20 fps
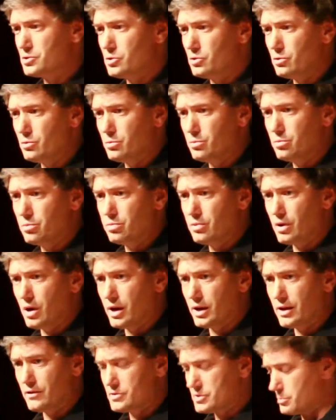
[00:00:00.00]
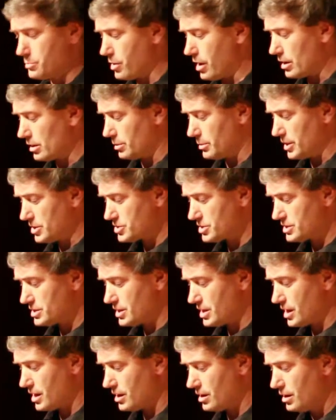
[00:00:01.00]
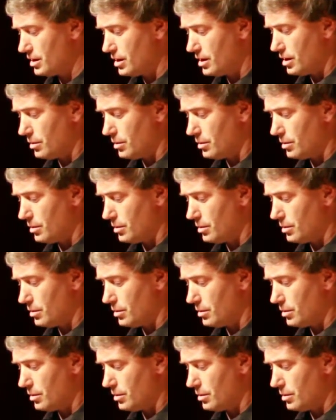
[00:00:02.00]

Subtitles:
who gave us a proclamation today,